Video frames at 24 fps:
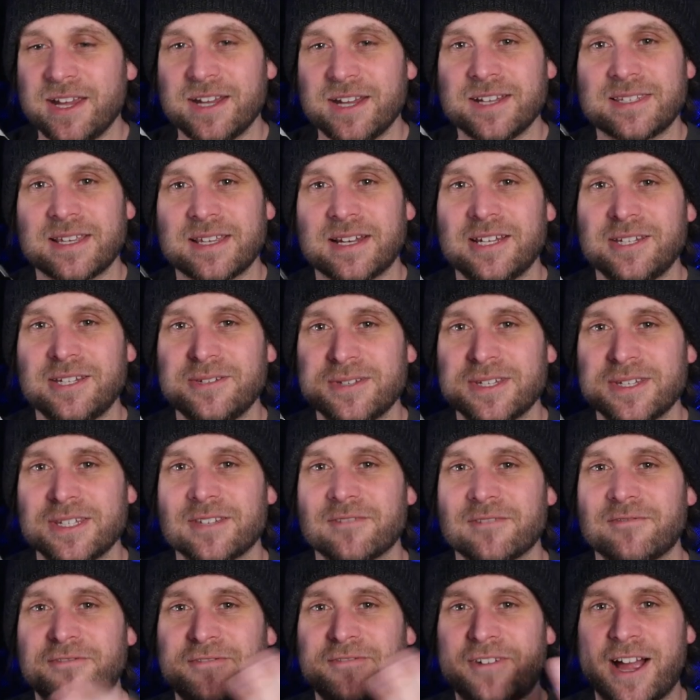is that it uses
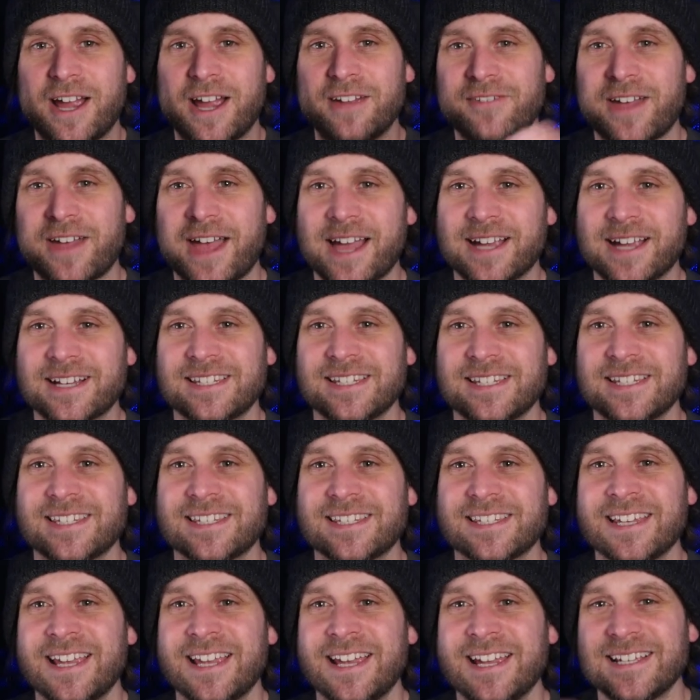a five
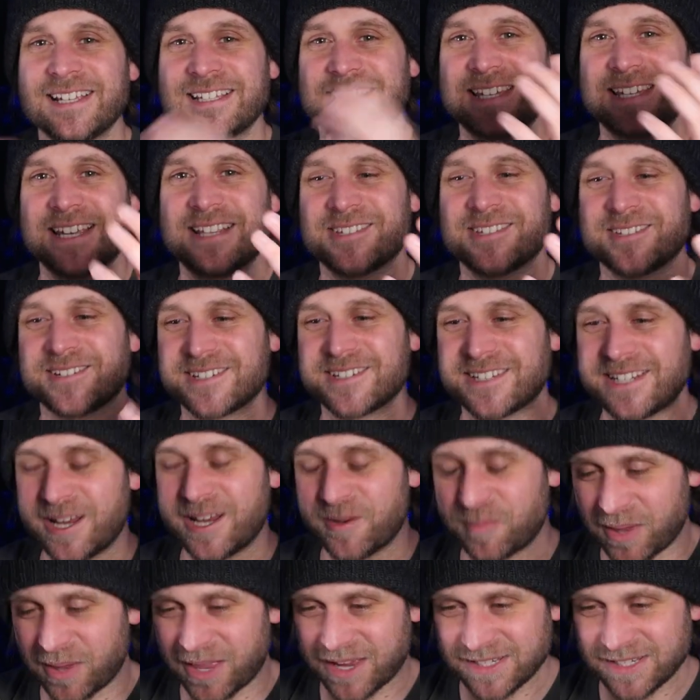axis sensor
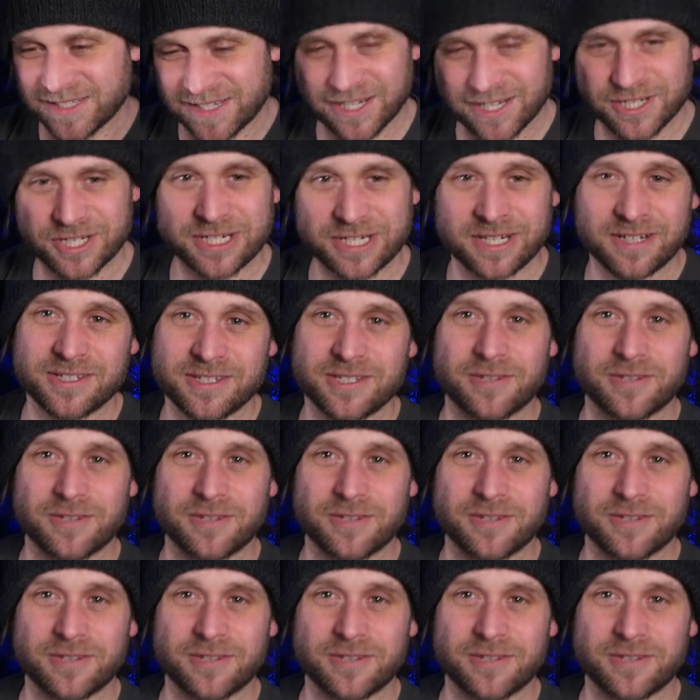stabilization.